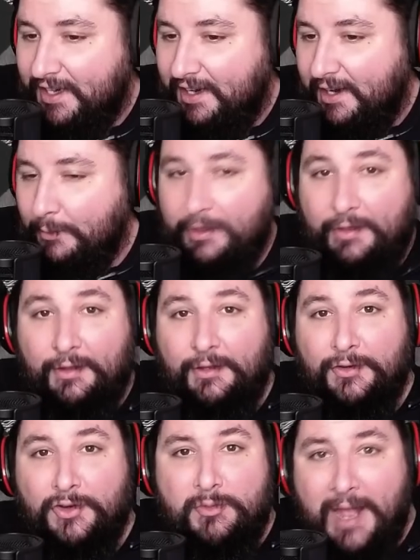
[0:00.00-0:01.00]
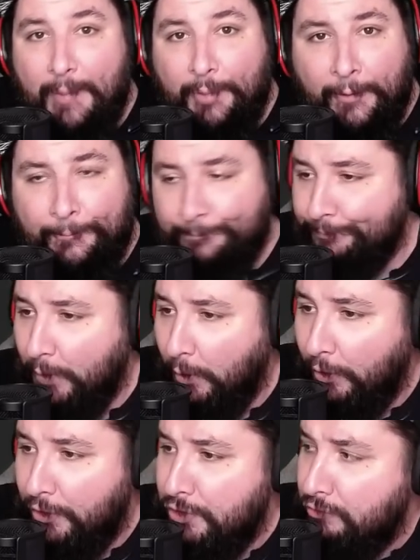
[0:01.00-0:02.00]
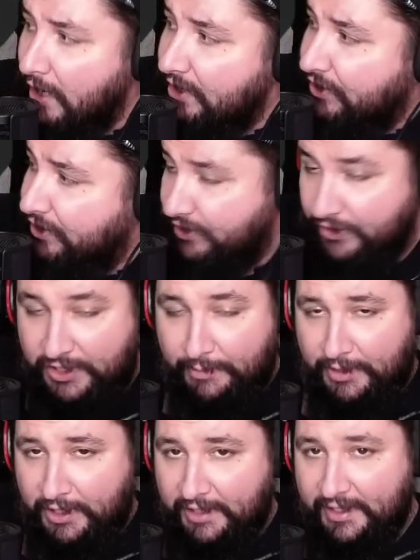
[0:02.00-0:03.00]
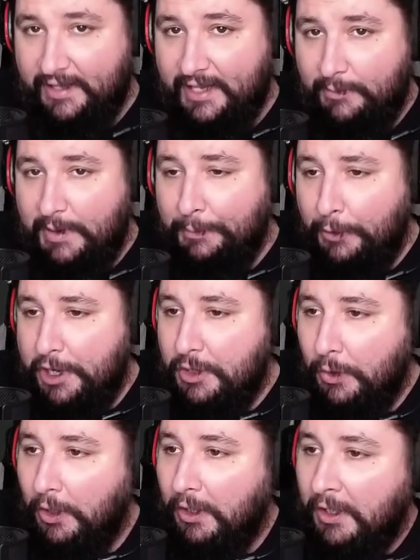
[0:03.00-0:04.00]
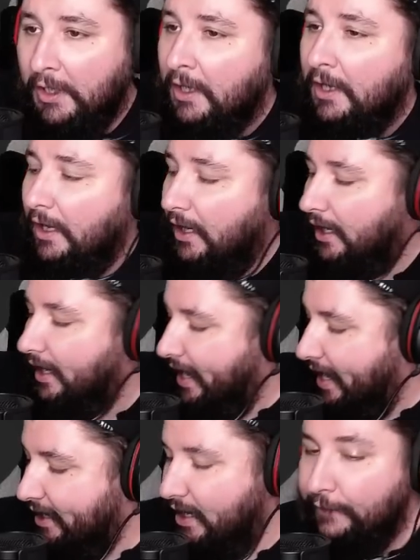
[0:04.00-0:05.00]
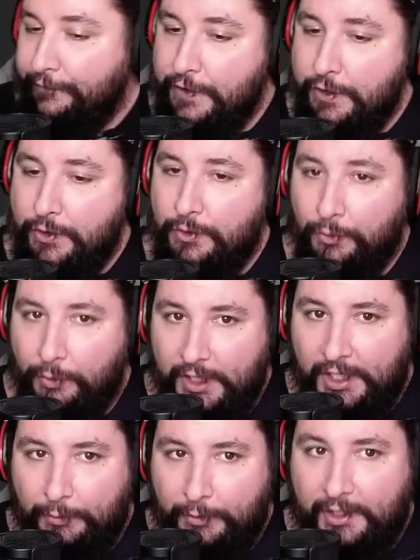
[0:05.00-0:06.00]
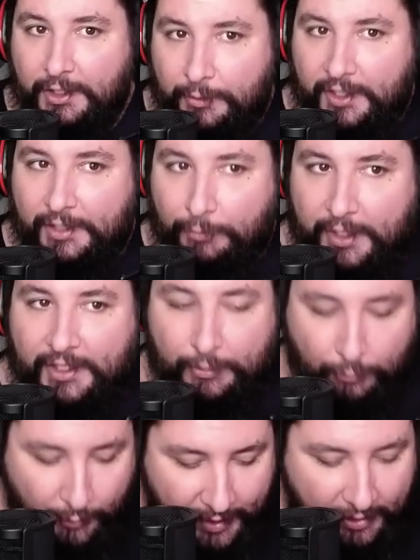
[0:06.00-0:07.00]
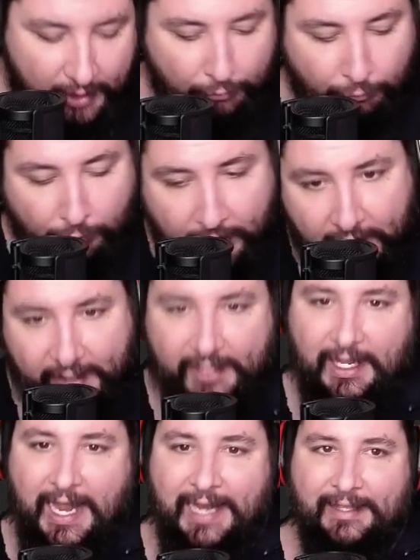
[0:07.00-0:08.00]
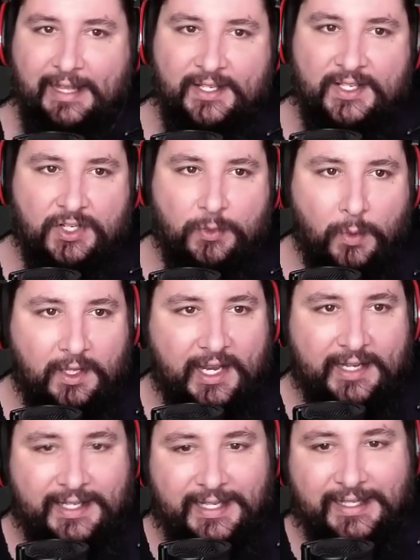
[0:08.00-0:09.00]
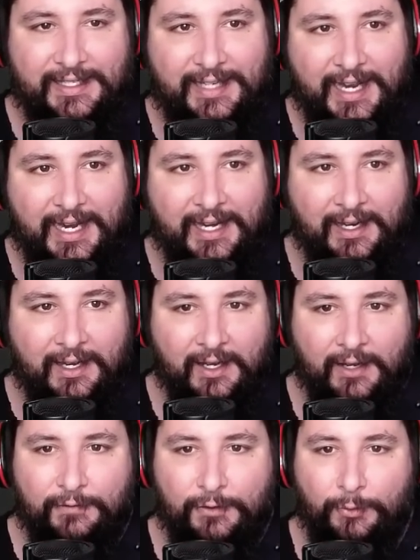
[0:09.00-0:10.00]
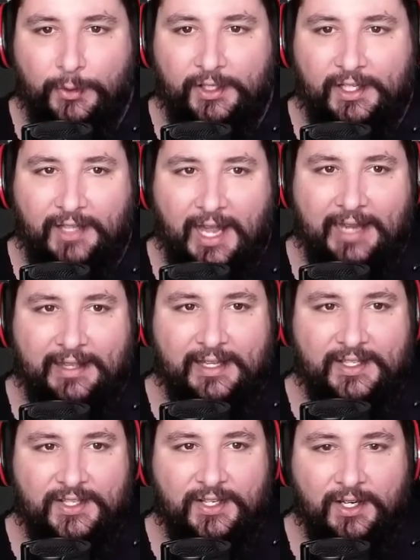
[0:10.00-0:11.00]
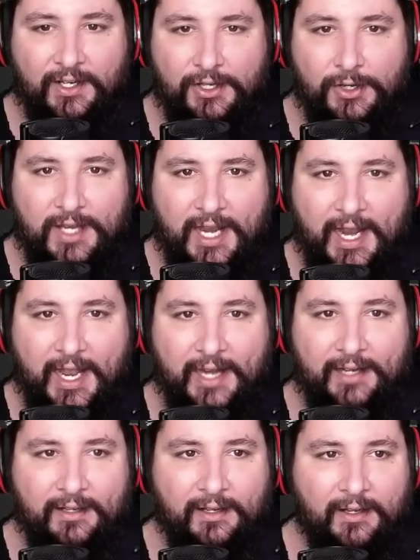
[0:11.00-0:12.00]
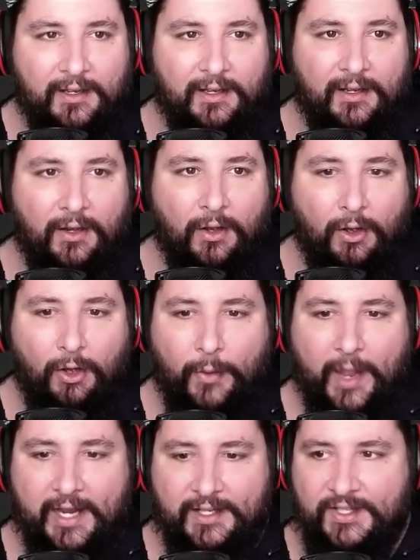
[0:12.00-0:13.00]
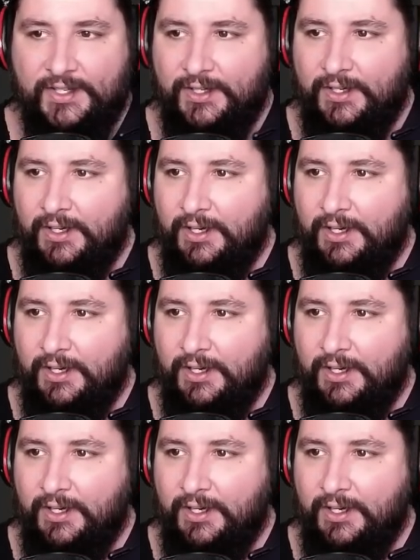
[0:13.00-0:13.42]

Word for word: a game with a new map or new racers or something like that. That'd be pretty cool. Uh, and if you really, really, really, really, really, really like this, just one last thing to say. If you really like this, you can always...